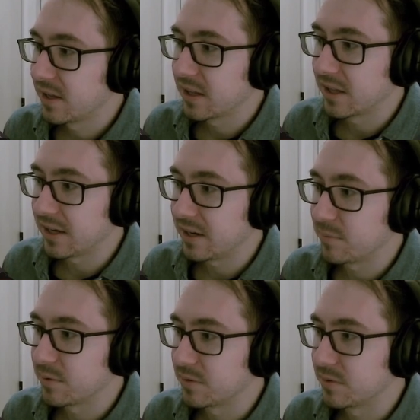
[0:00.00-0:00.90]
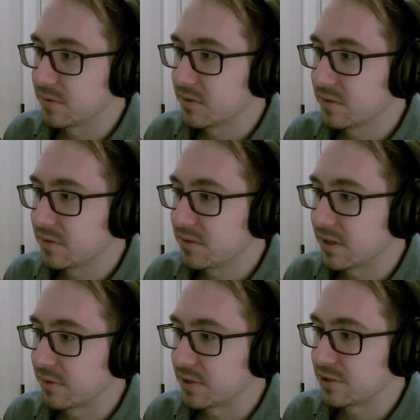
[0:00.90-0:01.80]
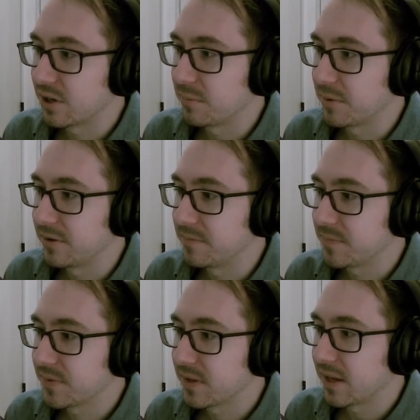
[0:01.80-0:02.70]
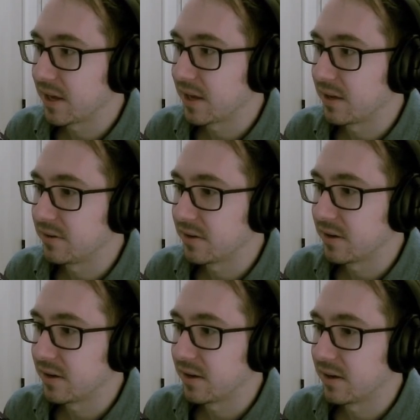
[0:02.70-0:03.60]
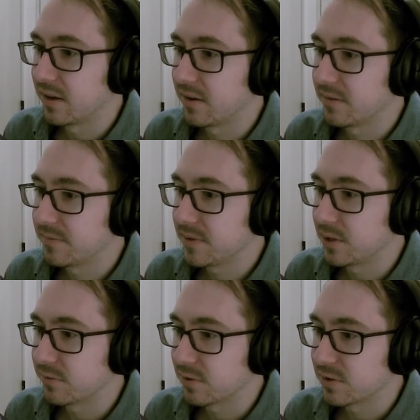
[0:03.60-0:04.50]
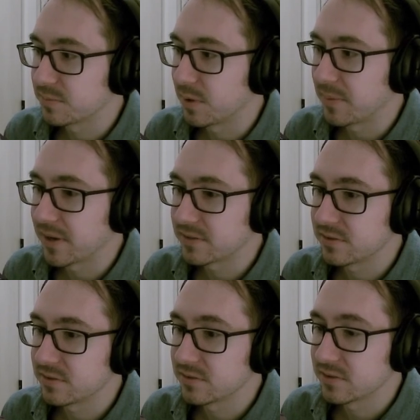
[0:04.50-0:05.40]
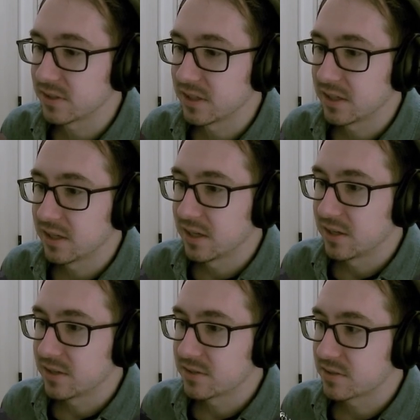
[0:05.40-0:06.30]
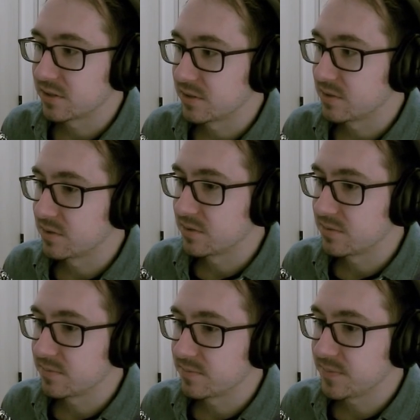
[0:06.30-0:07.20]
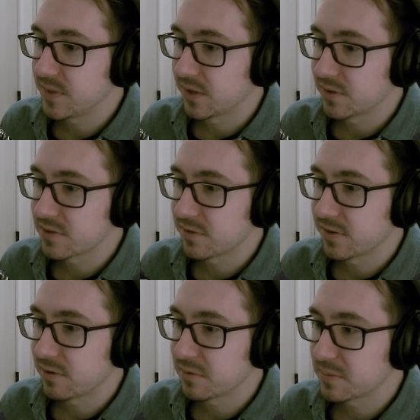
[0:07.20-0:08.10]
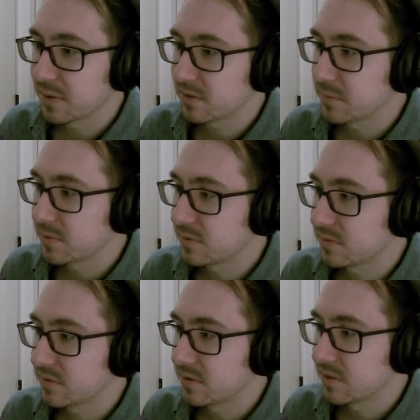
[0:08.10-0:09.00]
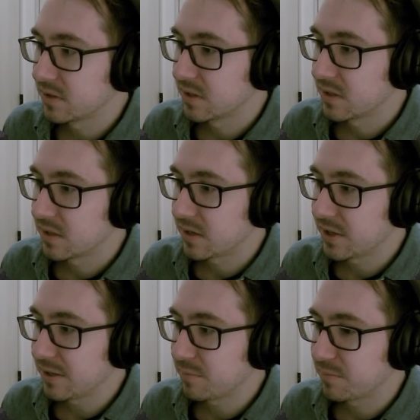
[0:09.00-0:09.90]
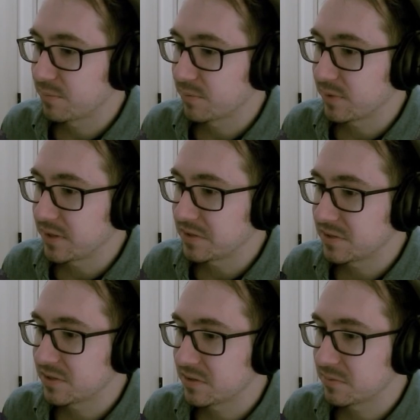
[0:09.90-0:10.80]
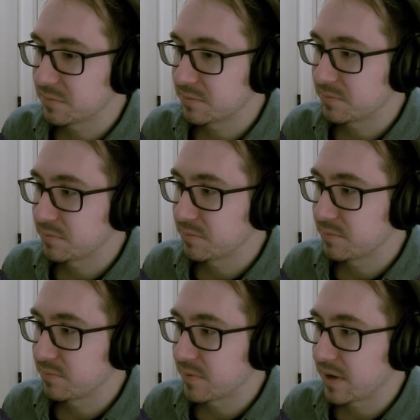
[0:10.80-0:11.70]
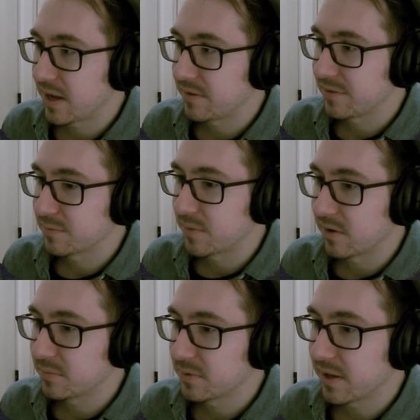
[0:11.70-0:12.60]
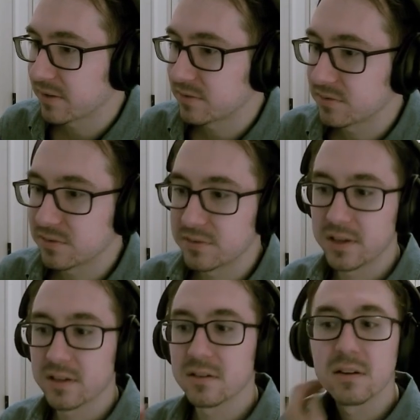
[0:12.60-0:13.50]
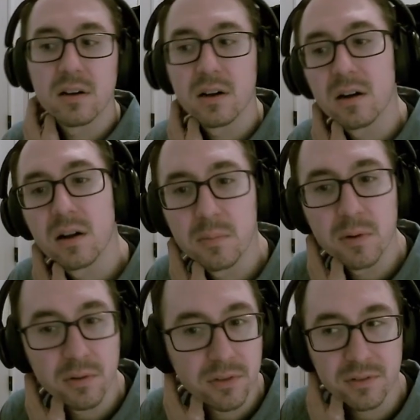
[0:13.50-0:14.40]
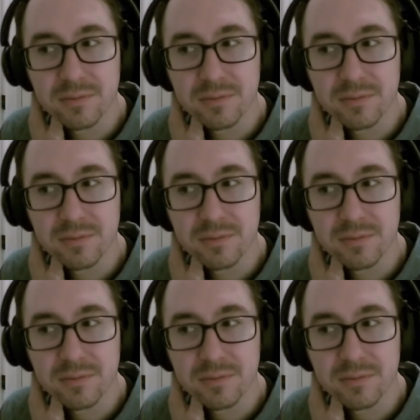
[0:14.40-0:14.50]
Lightning Bolt, Deathrite Shaman, and of course, Bowmasters. So yeah, those are very respectable. I think Breach and this mono black control deck are both